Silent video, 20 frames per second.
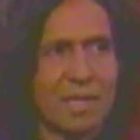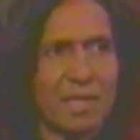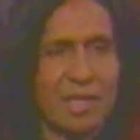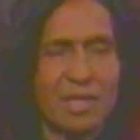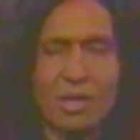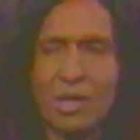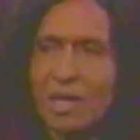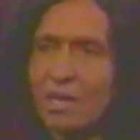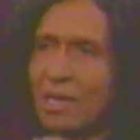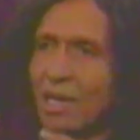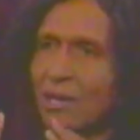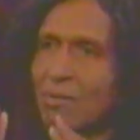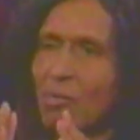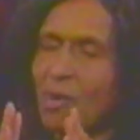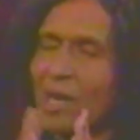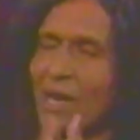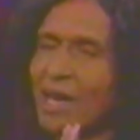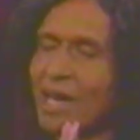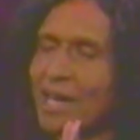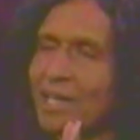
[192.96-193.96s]
You know, and, and
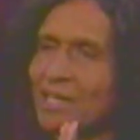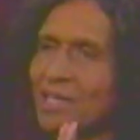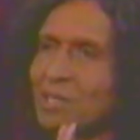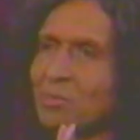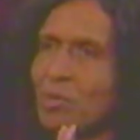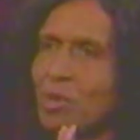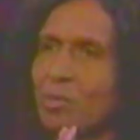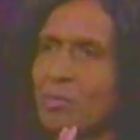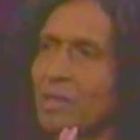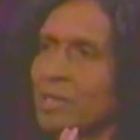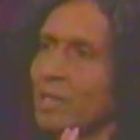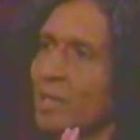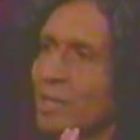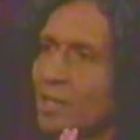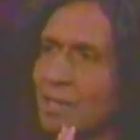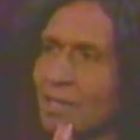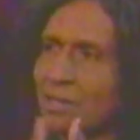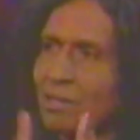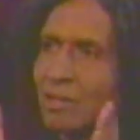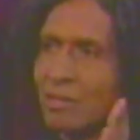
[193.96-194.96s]
while I got this moment,
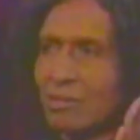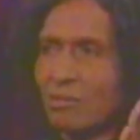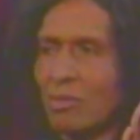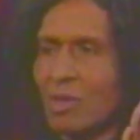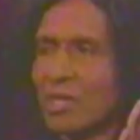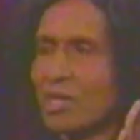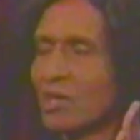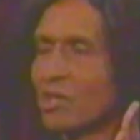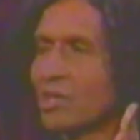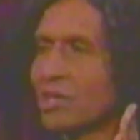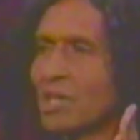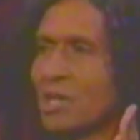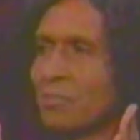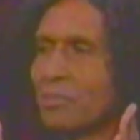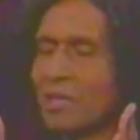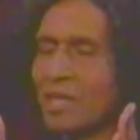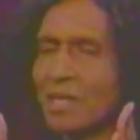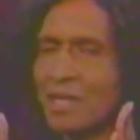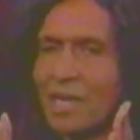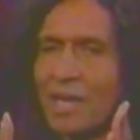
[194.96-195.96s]
and you know whether you're going to
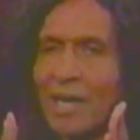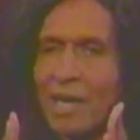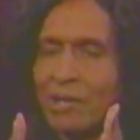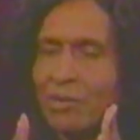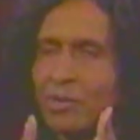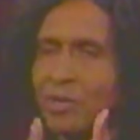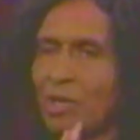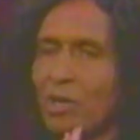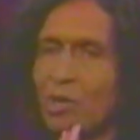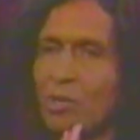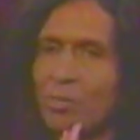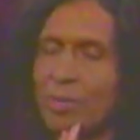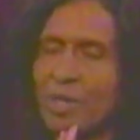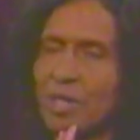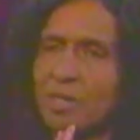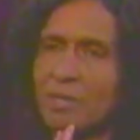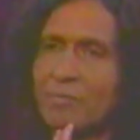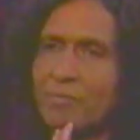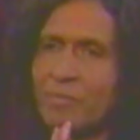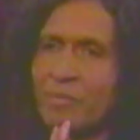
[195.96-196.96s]
keep it or not, I don't know,
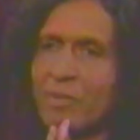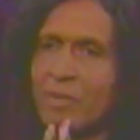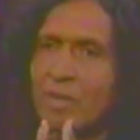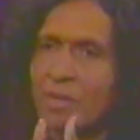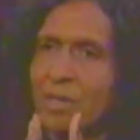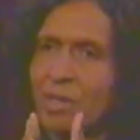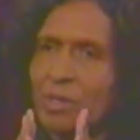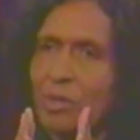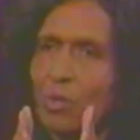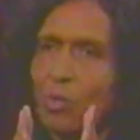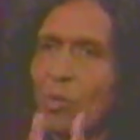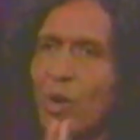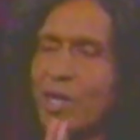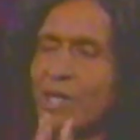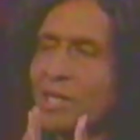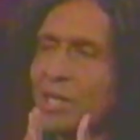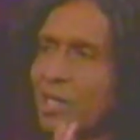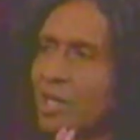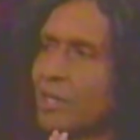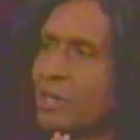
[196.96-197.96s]
but
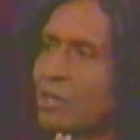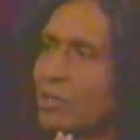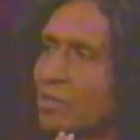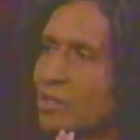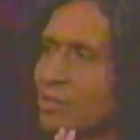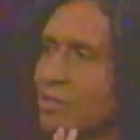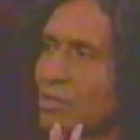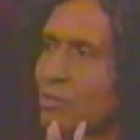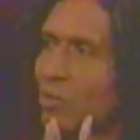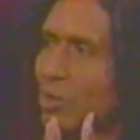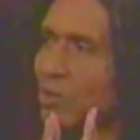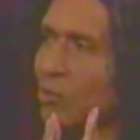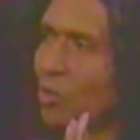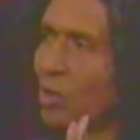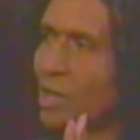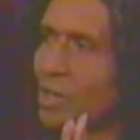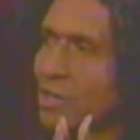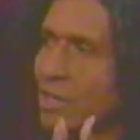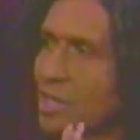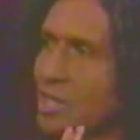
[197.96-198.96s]
one kills what
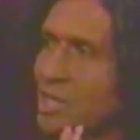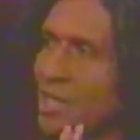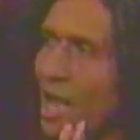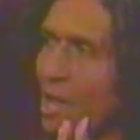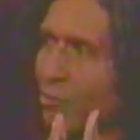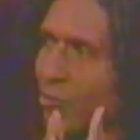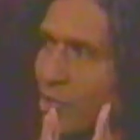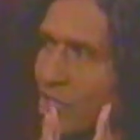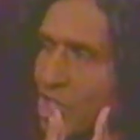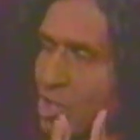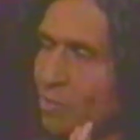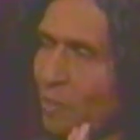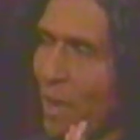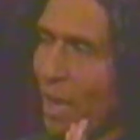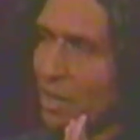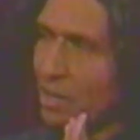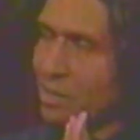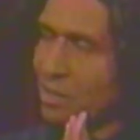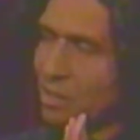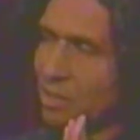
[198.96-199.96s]
one does not
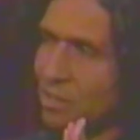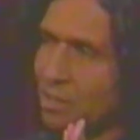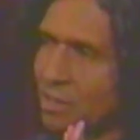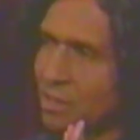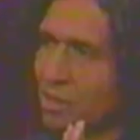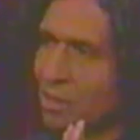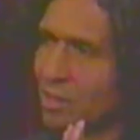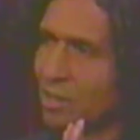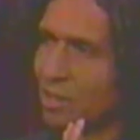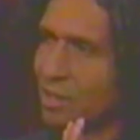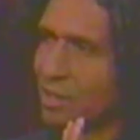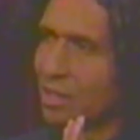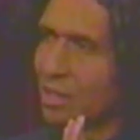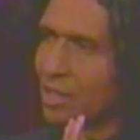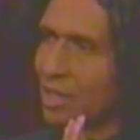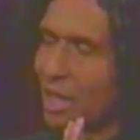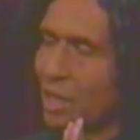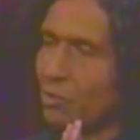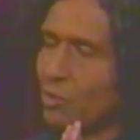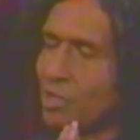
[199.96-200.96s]
respect.
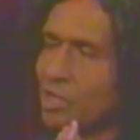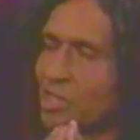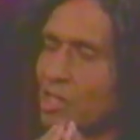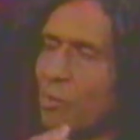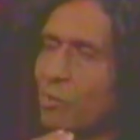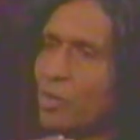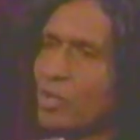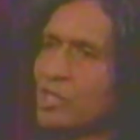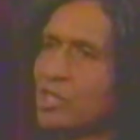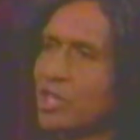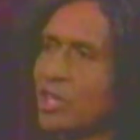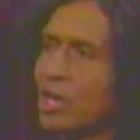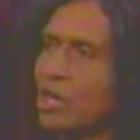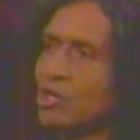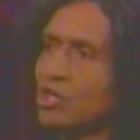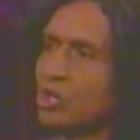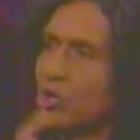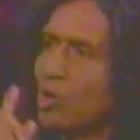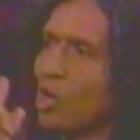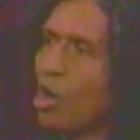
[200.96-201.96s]
Hmm. And when someone
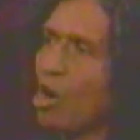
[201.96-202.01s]
tells you